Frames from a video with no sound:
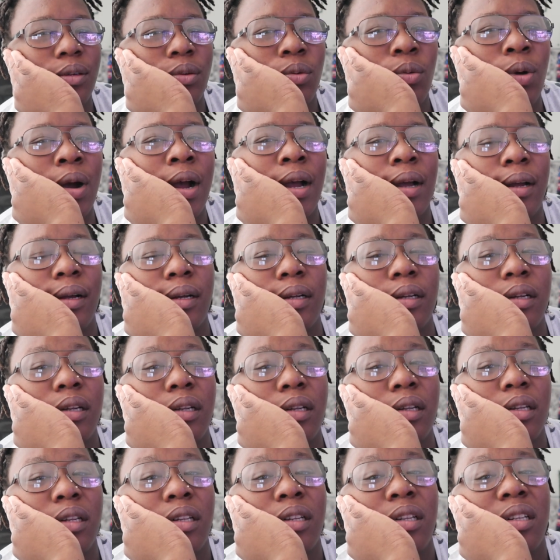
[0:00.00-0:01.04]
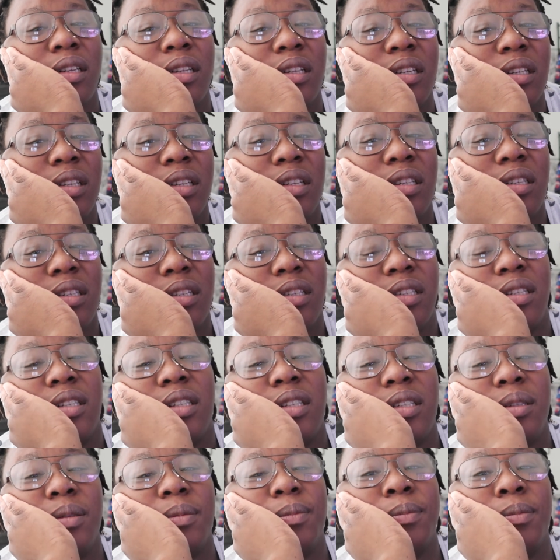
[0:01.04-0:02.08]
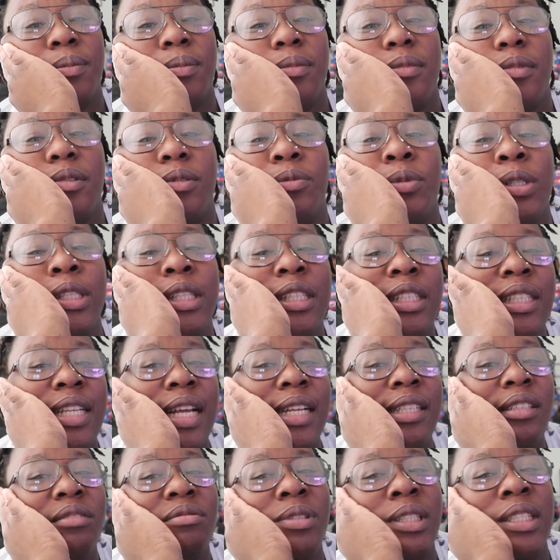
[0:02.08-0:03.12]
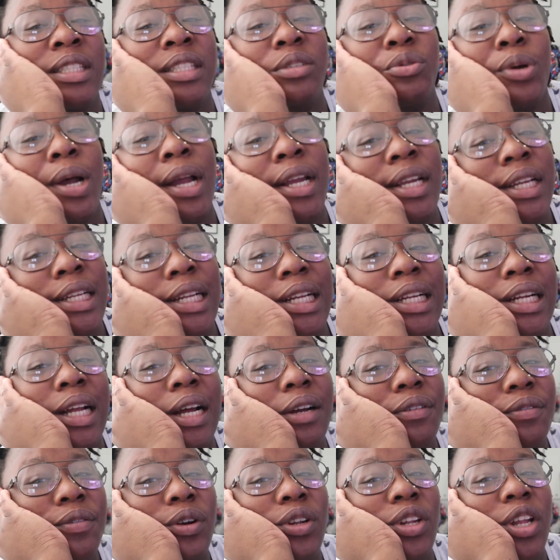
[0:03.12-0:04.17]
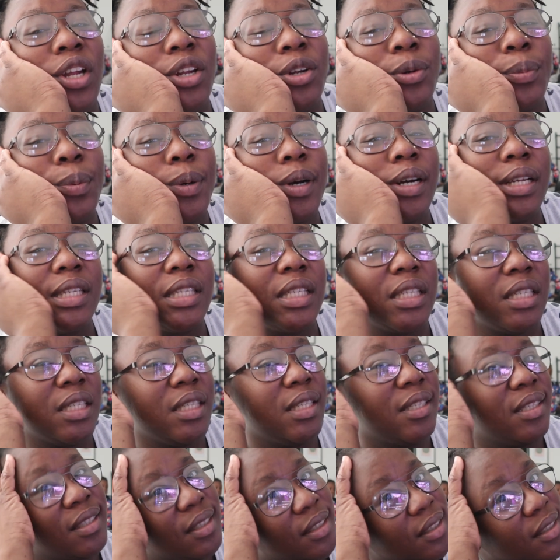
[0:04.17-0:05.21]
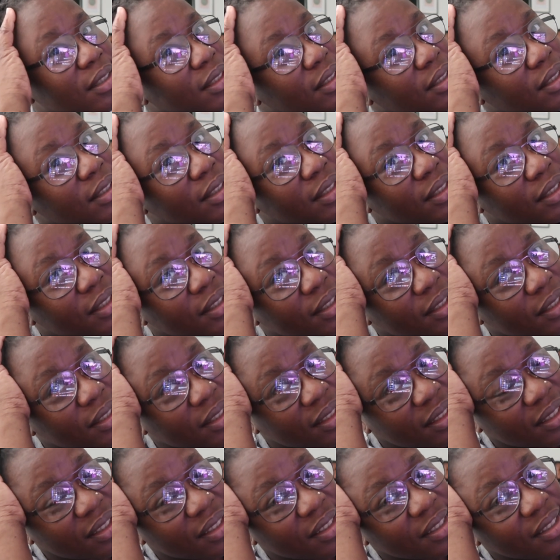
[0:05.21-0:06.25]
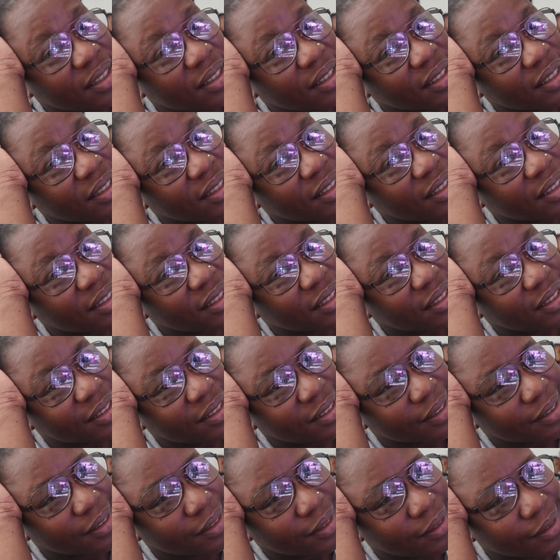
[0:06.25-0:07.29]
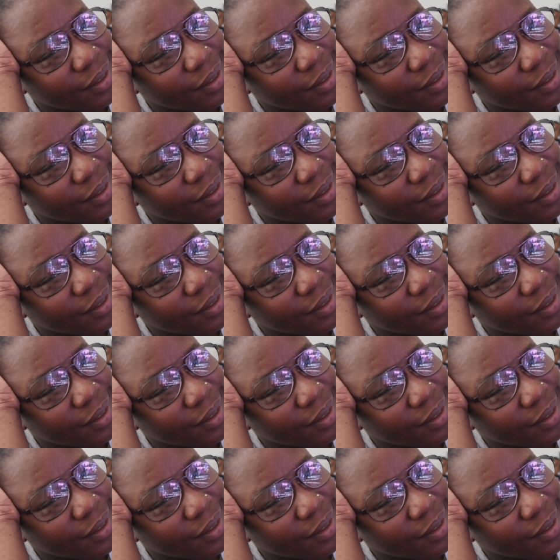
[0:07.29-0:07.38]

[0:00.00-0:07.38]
what? actually hit my back on, the thing. What does that the reason why you didn't have fun at your party? I, I, I had sausages, so that was.